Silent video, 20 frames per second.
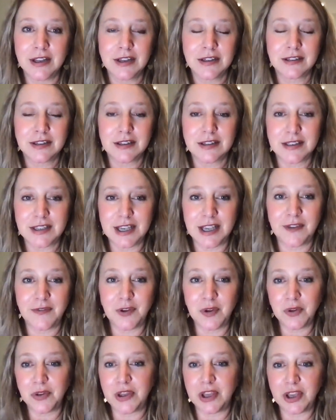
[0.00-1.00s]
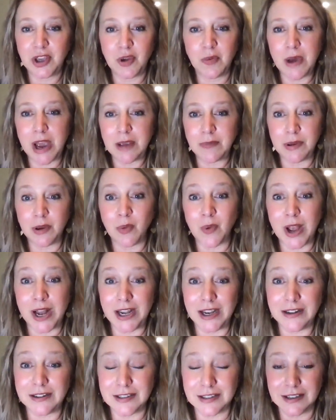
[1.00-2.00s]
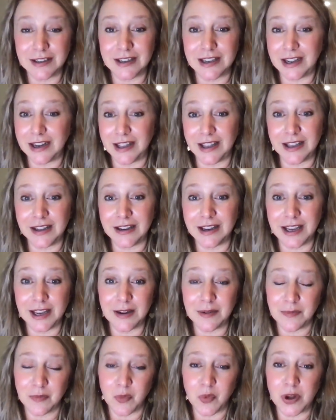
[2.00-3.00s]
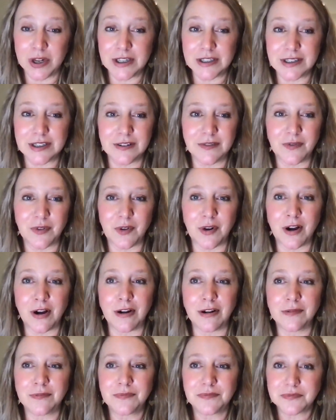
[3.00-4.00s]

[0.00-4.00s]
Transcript: to see if you think you might be ready to get healing once and for all.